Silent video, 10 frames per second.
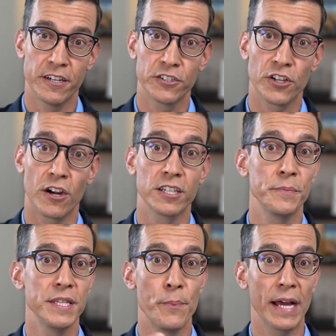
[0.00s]
years are going to
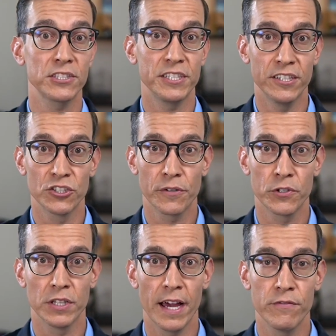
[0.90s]
be the best years of
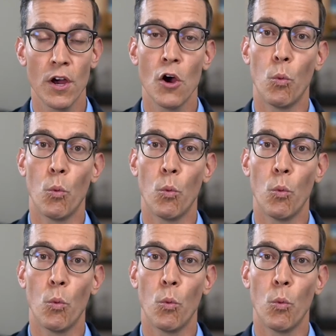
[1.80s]
your life,